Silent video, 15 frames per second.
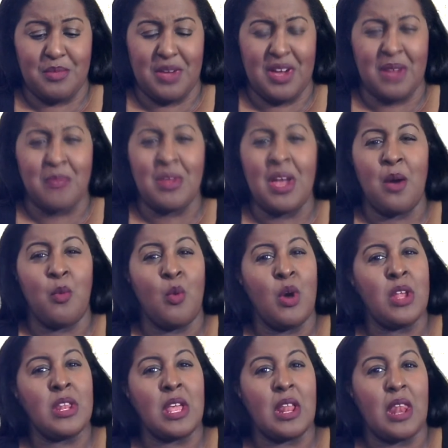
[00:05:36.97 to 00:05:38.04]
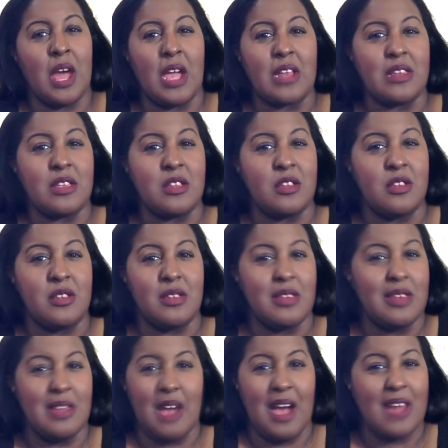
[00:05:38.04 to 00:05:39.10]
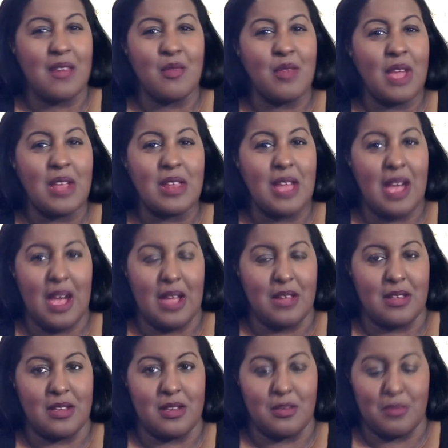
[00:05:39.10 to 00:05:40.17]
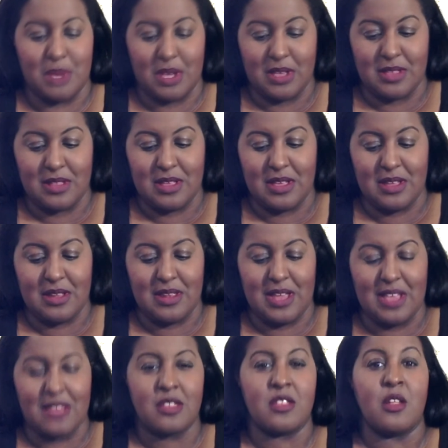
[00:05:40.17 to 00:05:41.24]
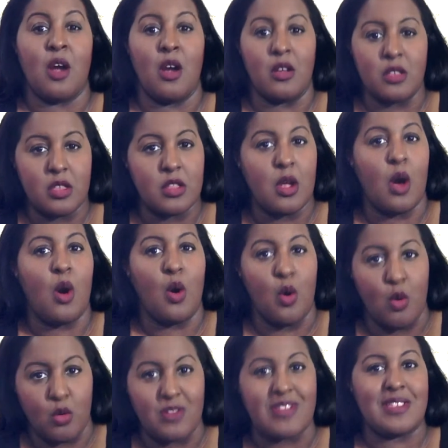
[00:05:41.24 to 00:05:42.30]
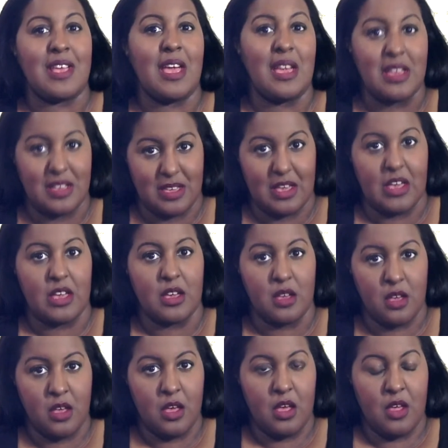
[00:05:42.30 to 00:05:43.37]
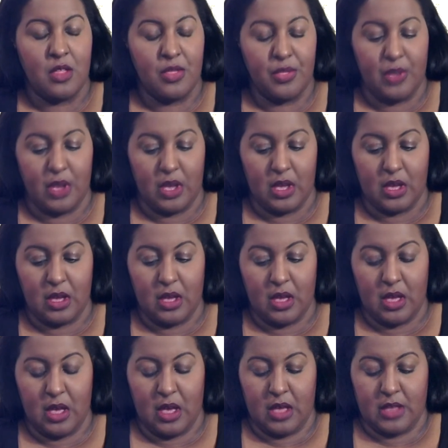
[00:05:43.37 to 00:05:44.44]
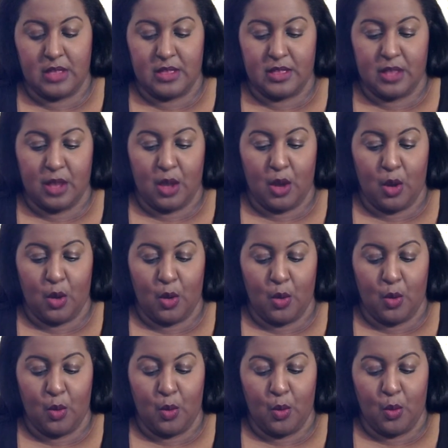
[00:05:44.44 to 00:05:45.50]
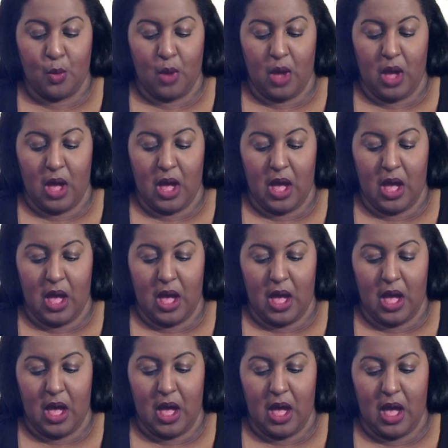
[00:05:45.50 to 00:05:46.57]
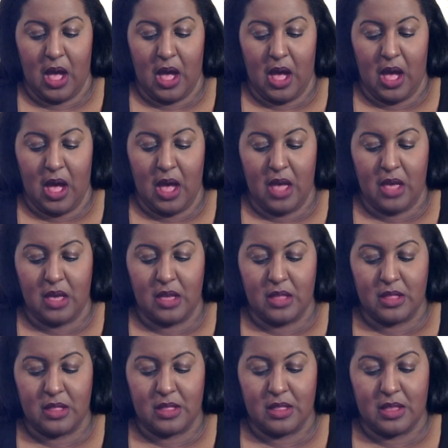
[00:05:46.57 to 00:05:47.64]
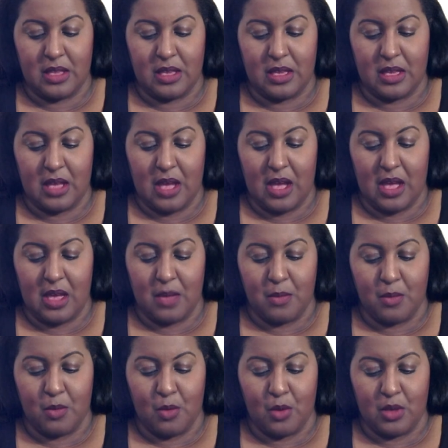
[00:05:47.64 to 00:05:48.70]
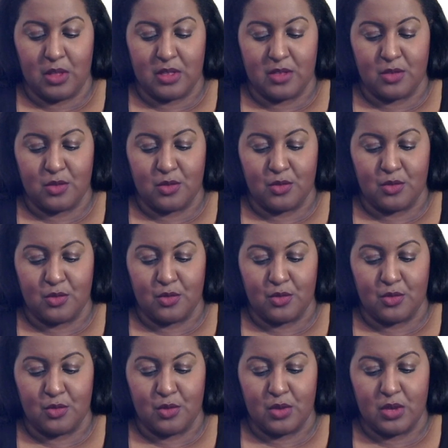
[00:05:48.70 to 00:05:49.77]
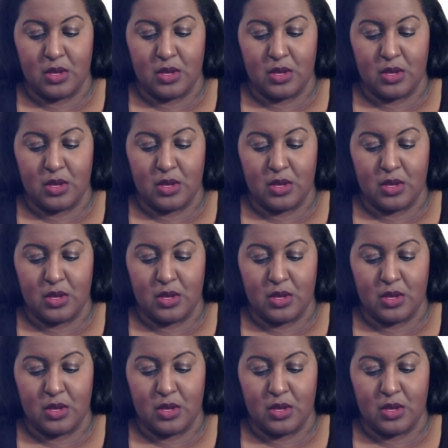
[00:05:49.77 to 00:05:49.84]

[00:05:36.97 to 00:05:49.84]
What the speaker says: I'm not one that I don't like that idea, because then that starts the whole tanking thing. So I think I am going to